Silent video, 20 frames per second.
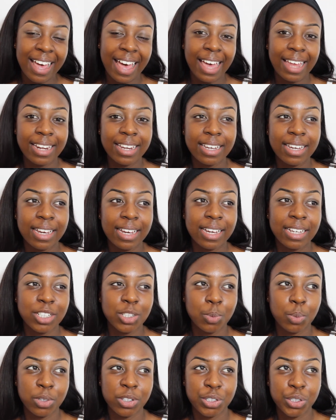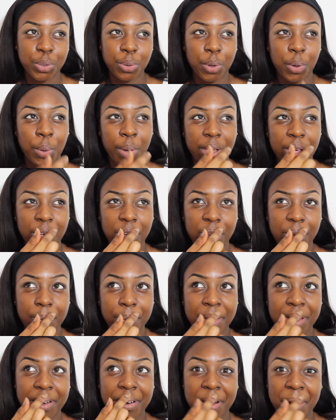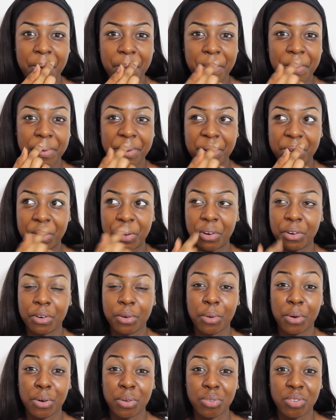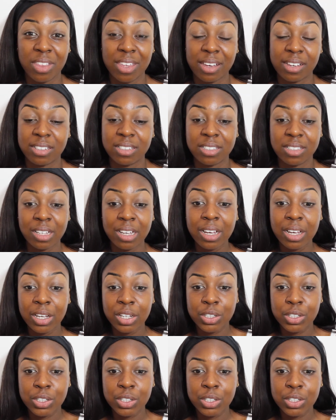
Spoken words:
And yeah, I just wanted to do a quick makeup tutorial on this.